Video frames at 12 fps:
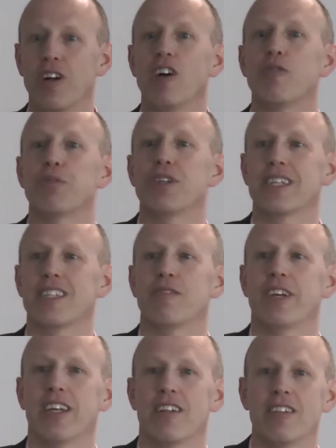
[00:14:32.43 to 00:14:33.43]
of predictive
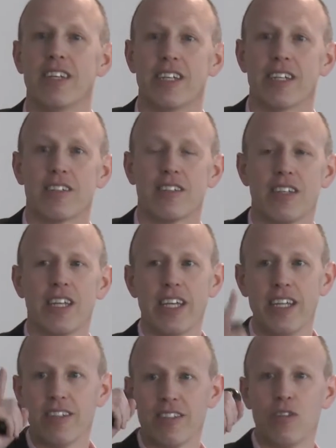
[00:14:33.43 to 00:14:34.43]
analytics
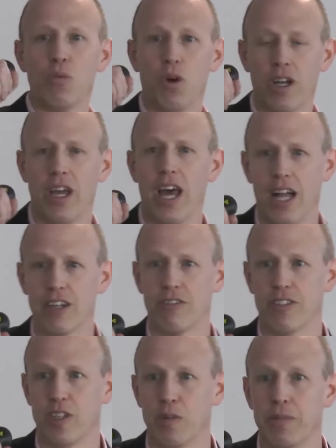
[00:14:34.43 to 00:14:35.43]
isn't one
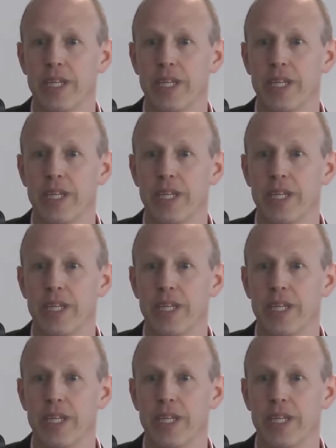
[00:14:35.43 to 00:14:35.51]
algorithm,